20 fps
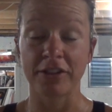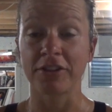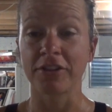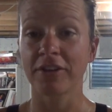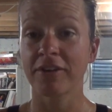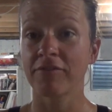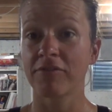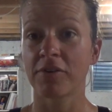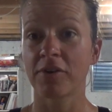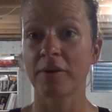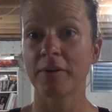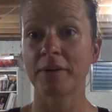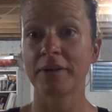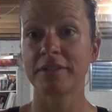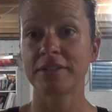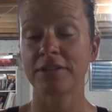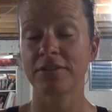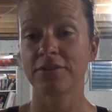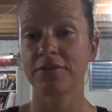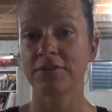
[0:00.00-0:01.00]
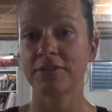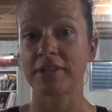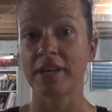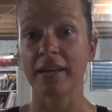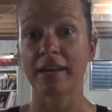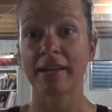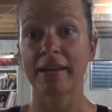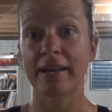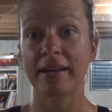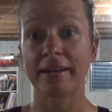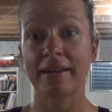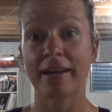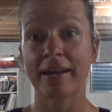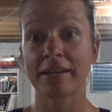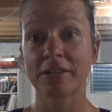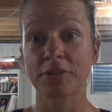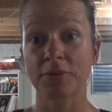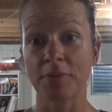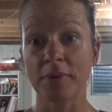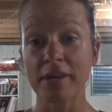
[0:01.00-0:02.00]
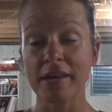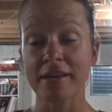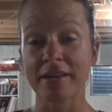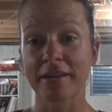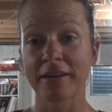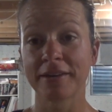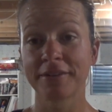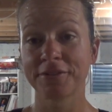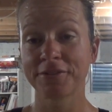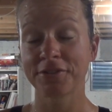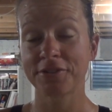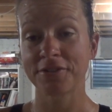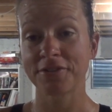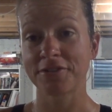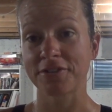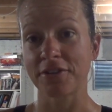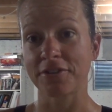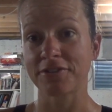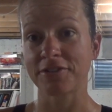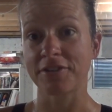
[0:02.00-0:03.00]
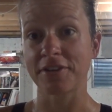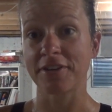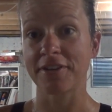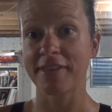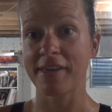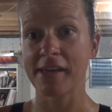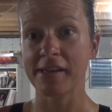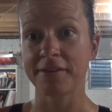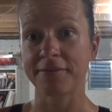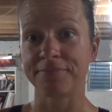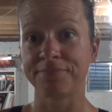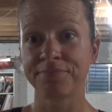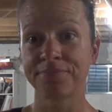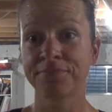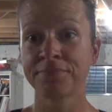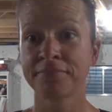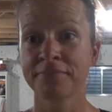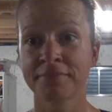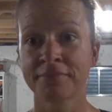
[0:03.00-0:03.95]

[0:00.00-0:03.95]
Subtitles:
looking forward to taking on next week. So see you then.